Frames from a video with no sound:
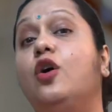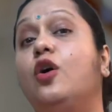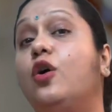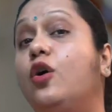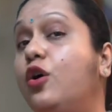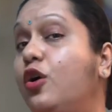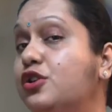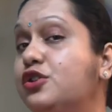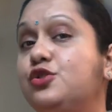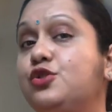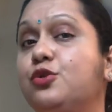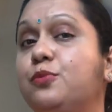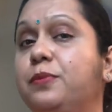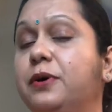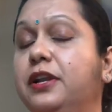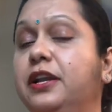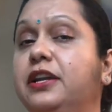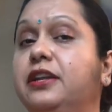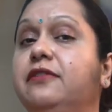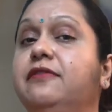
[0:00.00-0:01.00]
or
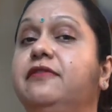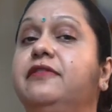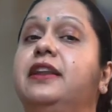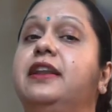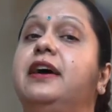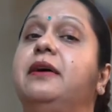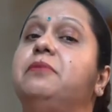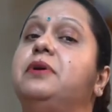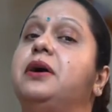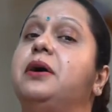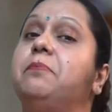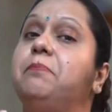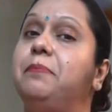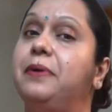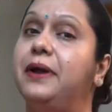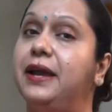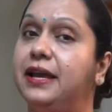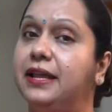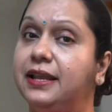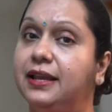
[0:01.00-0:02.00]
superlative when I'm
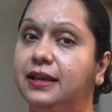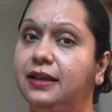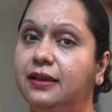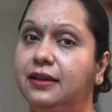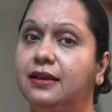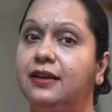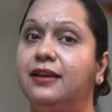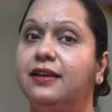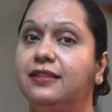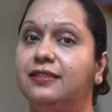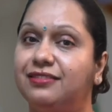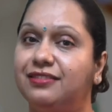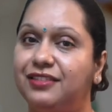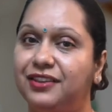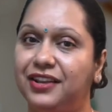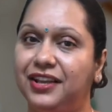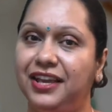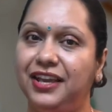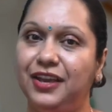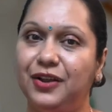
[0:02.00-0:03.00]
comparing
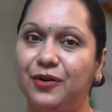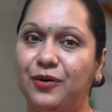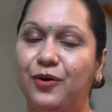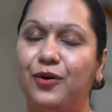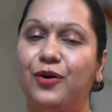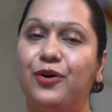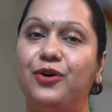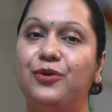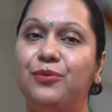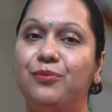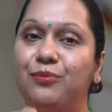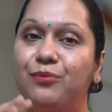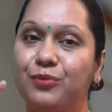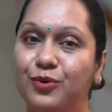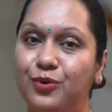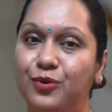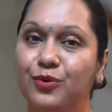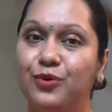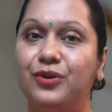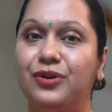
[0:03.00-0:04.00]
three or
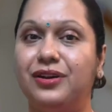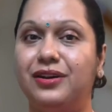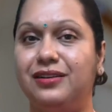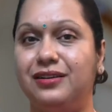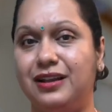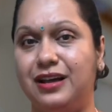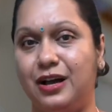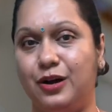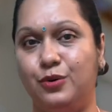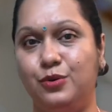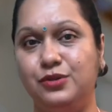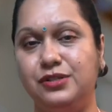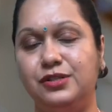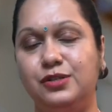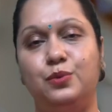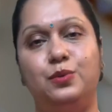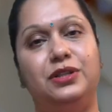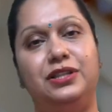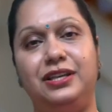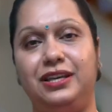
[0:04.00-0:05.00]
more nouns
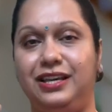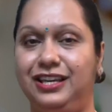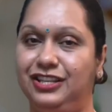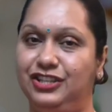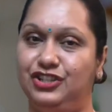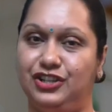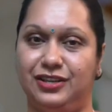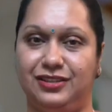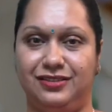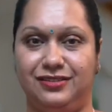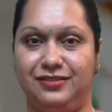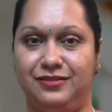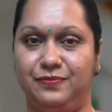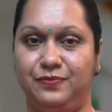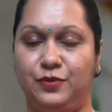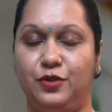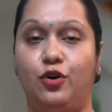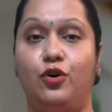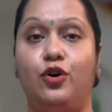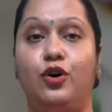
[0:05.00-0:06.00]
with each other,
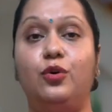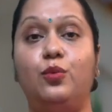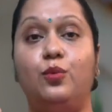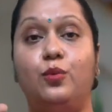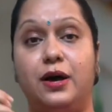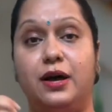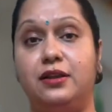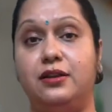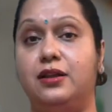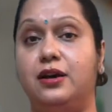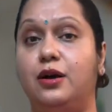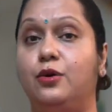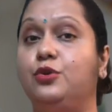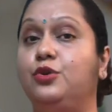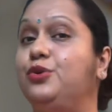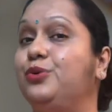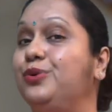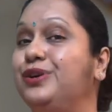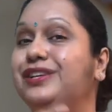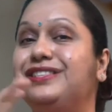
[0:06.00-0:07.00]
or one noun
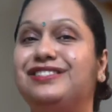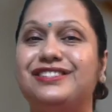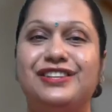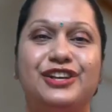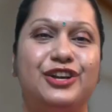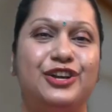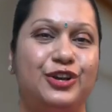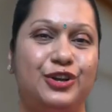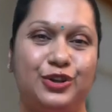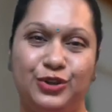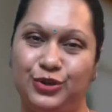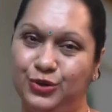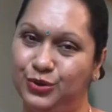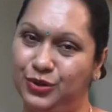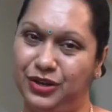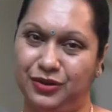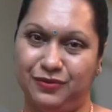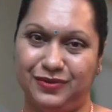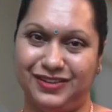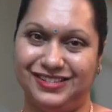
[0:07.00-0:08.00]
to its
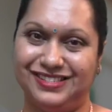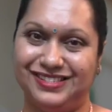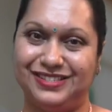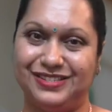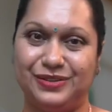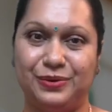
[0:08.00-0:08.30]
universe.